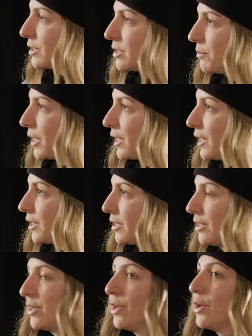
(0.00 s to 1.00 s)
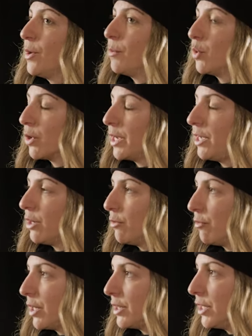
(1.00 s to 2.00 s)
it to make it more
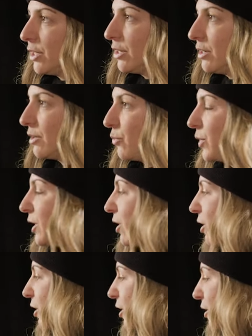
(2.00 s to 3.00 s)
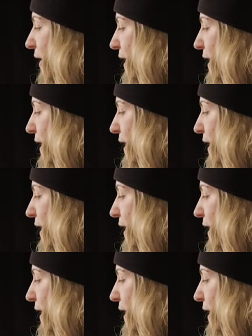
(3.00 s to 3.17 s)
eco-friendlier? We are